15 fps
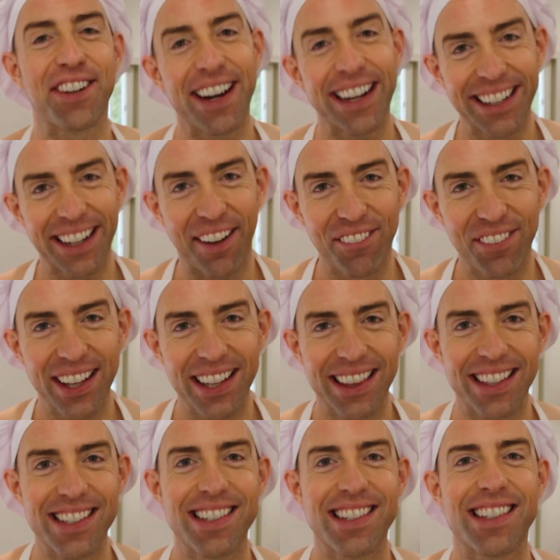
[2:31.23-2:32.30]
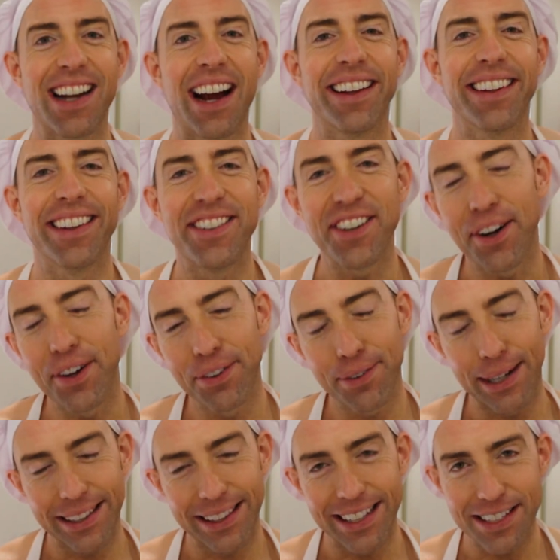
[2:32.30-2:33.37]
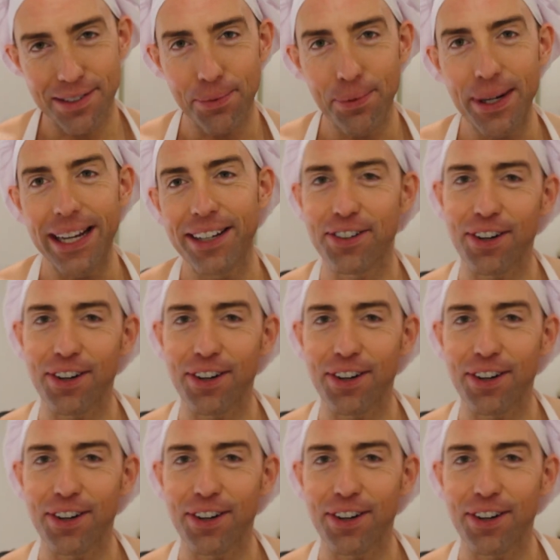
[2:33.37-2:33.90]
trying to complete this challenge all throughout this week,